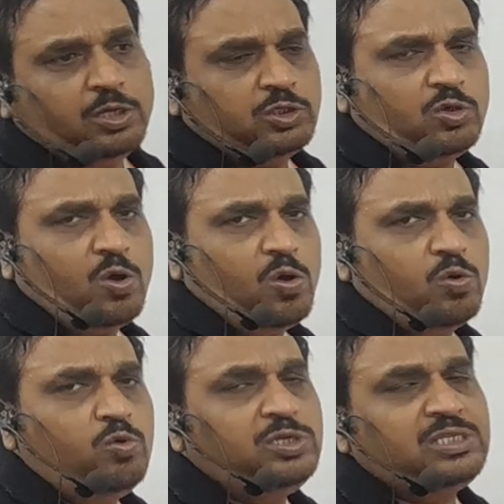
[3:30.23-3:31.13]
So
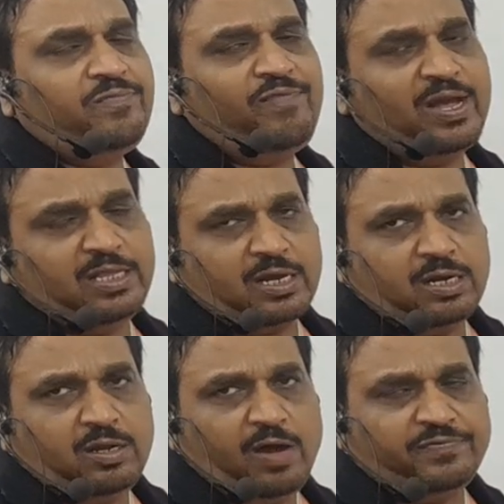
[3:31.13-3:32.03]
who is the father
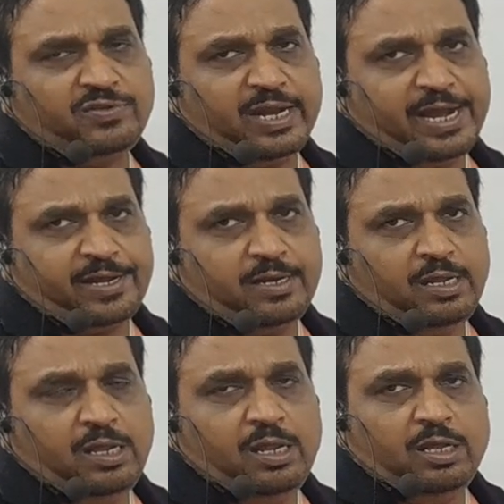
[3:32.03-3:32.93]
of sonnet?
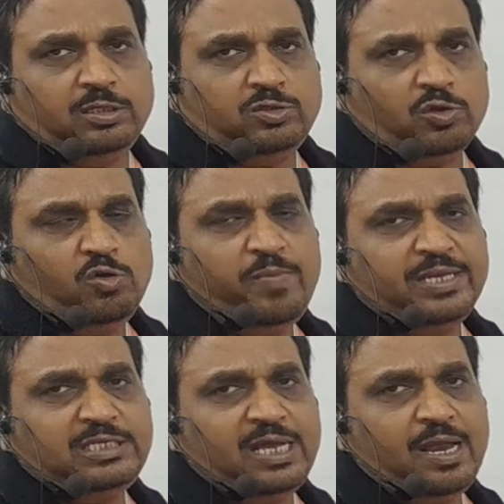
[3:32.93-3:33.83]
So you may
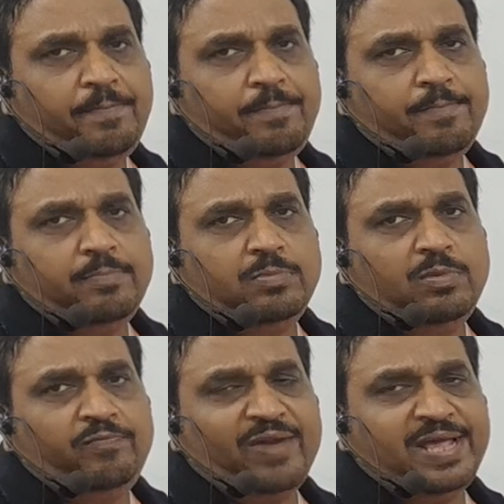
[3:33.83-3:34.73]
say
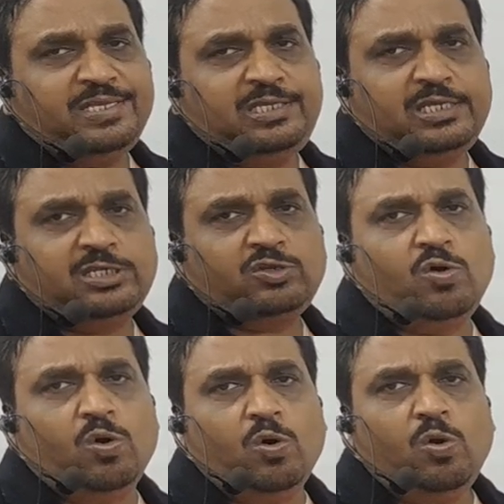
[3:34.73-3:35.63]

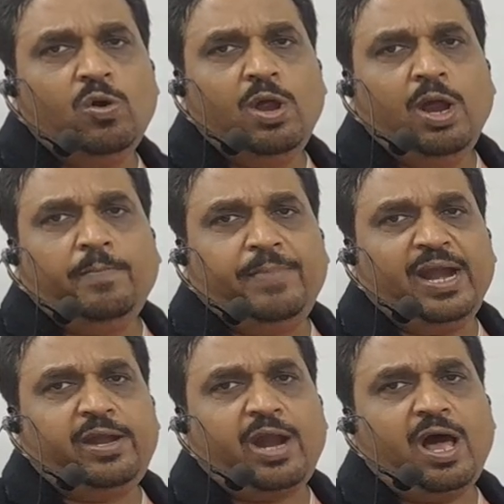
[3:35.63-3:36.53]
Francisco
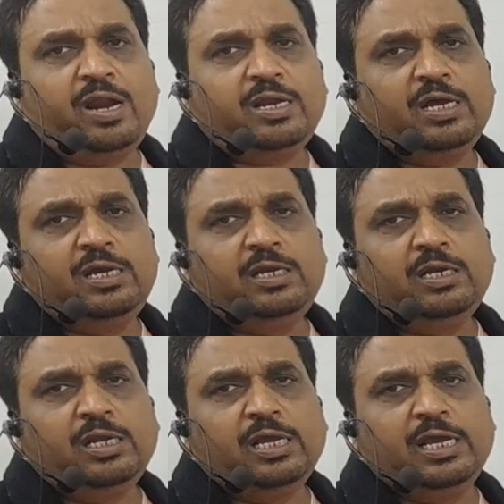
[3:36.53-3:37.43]

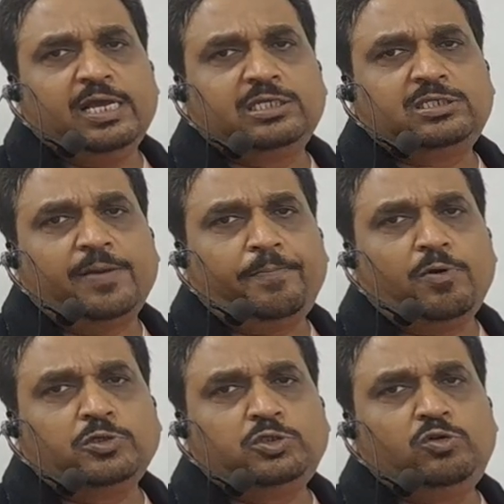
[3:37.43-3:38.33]
Petrarchan is
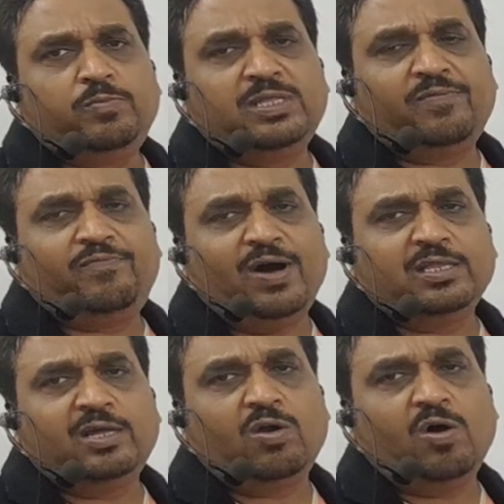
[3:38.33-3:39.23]
supposed to be the
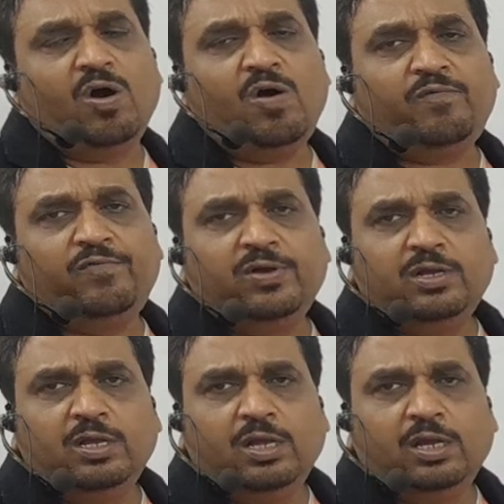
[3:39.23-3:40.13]
father of
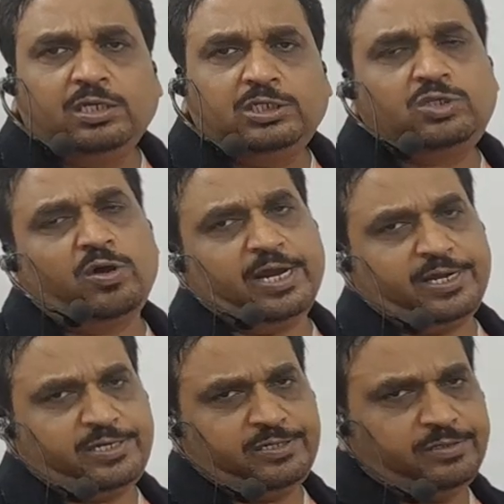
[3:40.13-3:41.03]

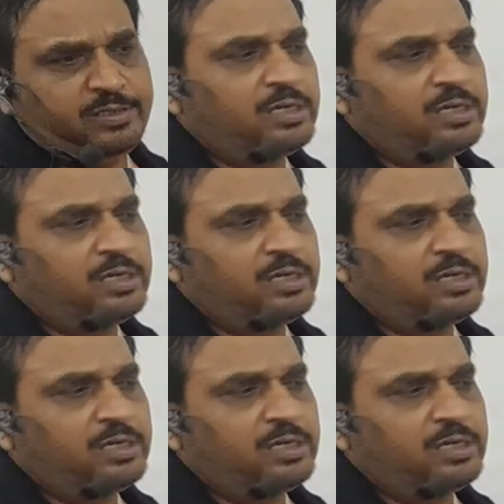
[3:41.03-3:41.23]
sonnet.